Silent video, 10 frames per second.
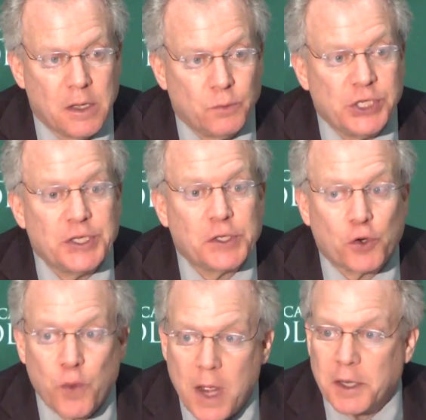which is
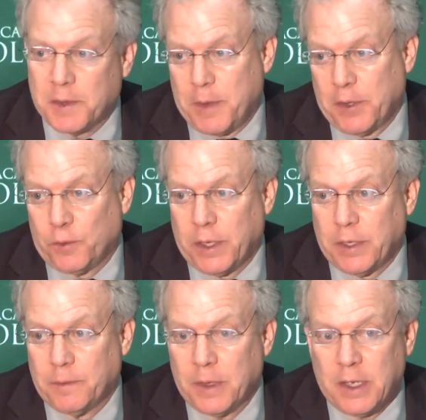chronic migraine.
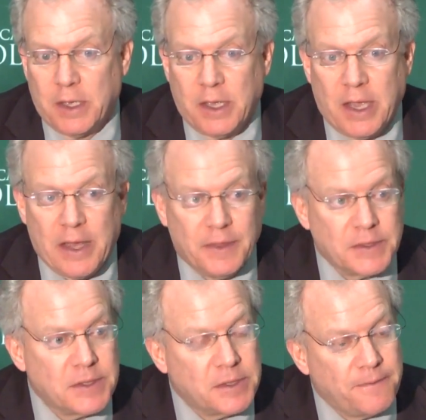And
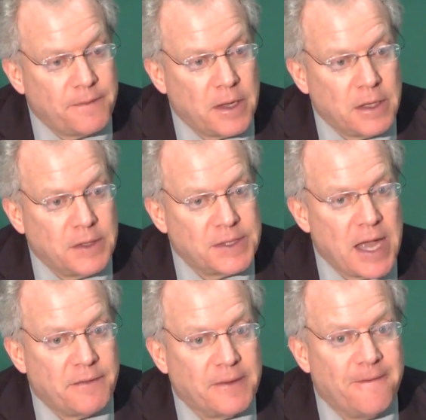this is defined as
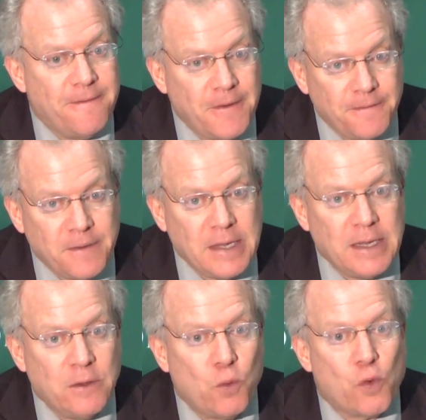having
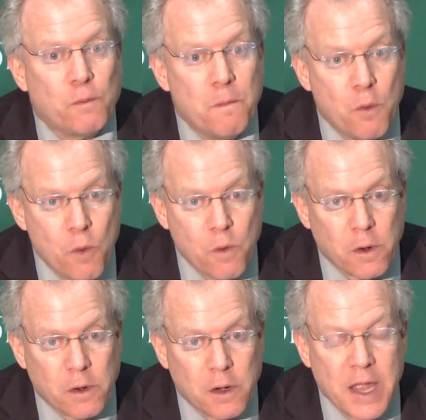15 or
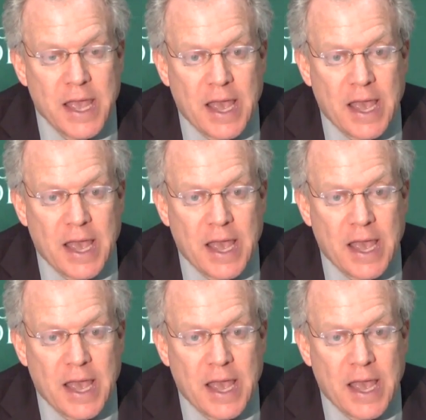more